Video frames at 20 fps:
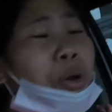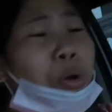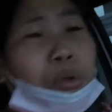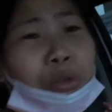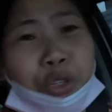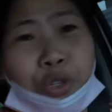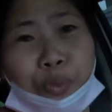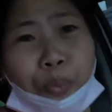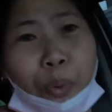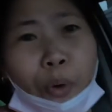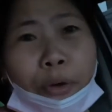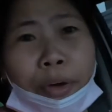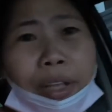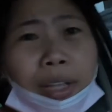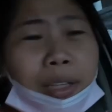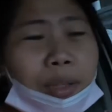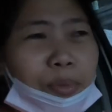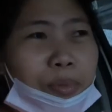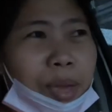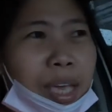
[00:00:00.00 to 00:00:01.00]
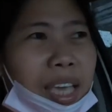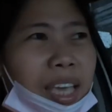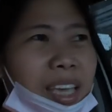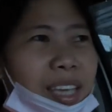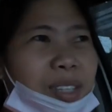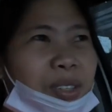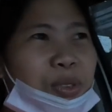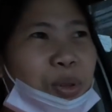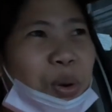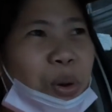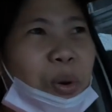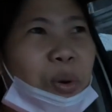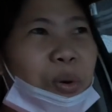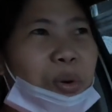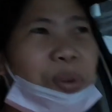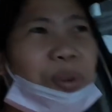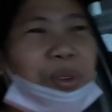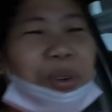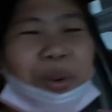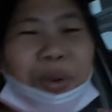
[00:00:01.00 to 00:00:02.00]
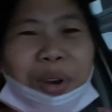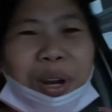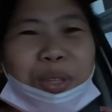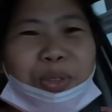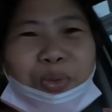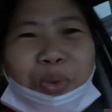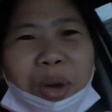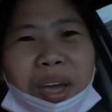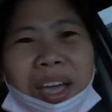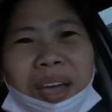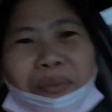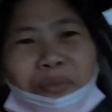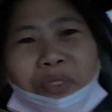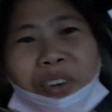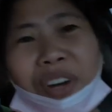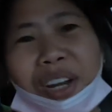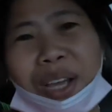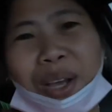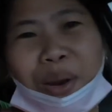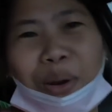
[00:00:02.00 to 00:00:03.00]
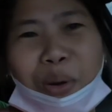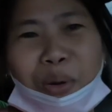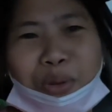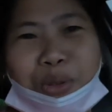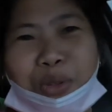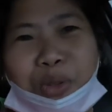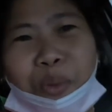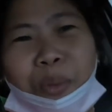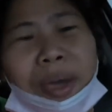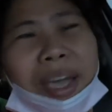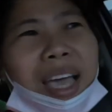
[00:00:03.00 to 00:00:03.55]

they all spoiled me so you know that's why I'm very close to